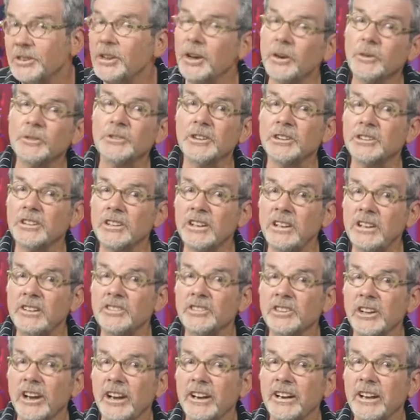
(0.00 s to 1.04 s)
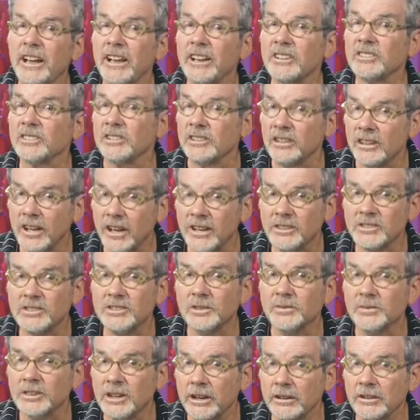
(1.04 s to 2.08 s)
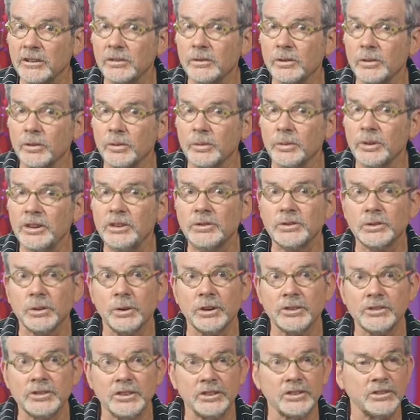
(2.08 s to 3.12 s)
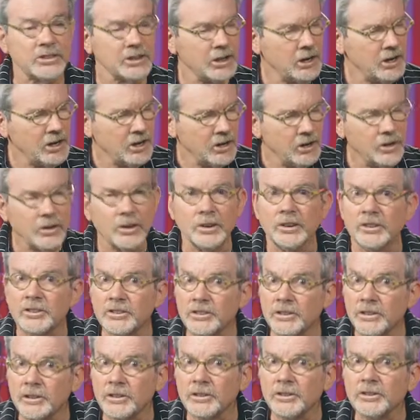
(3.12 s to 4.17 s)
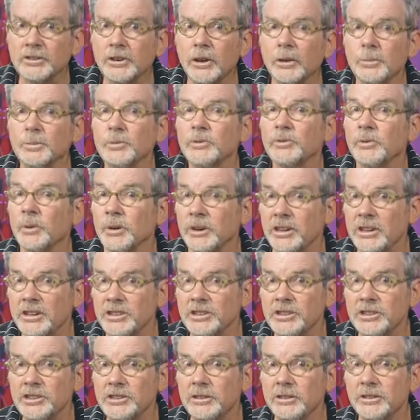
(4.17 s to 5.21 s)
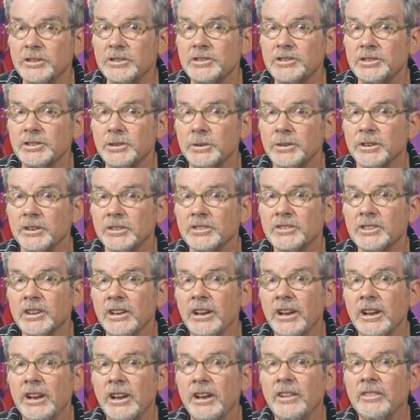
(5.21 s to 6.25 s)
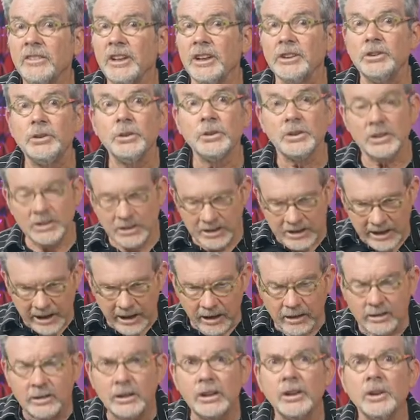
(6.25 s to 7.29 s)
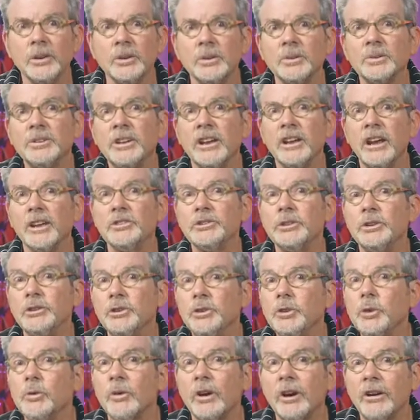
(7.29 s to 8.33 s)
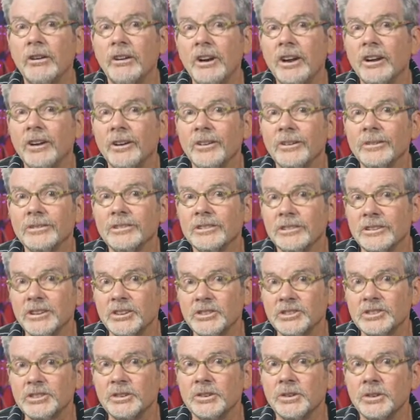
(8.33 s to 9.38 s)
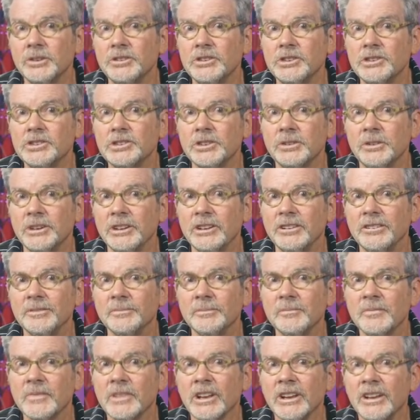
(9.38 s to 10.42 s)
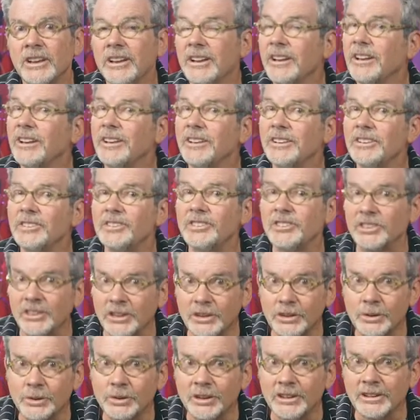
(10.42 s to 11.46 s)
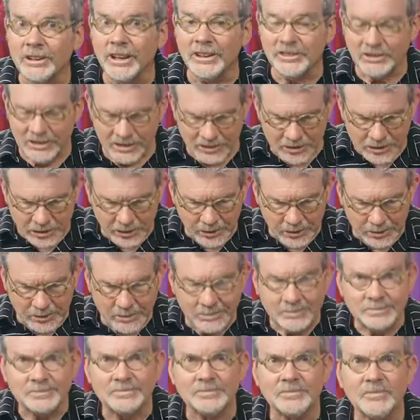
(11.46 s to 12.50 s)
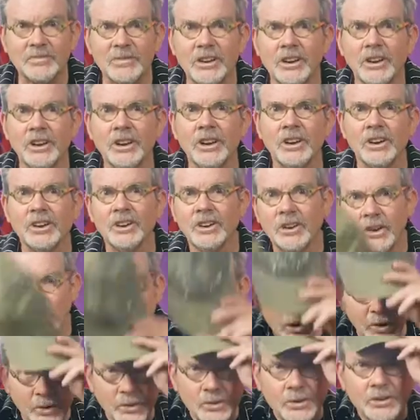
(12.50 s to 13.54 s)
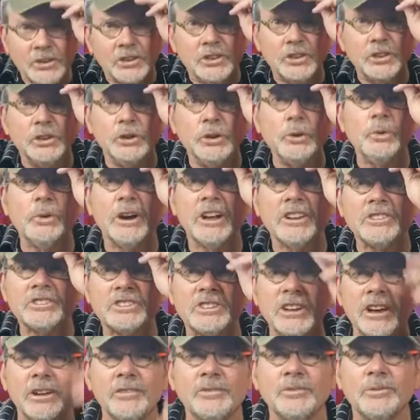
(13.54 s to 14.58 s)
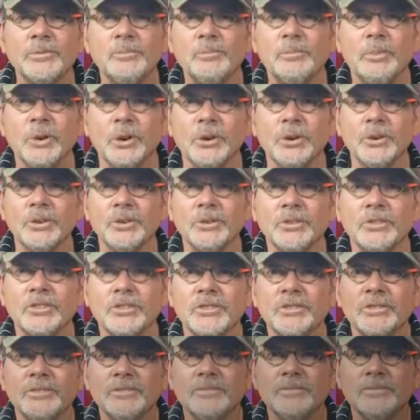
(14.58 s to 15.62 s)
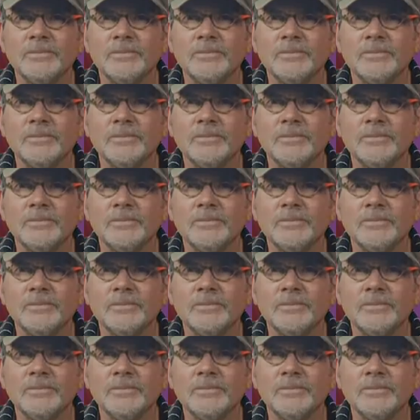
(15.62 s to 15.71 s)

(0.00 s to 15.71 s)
note that Keysight has lots of technical resources on oscilloscopes for engineering students that you can download at the URL listed on your screen. See you in Lesson 2. Go USF Bulls!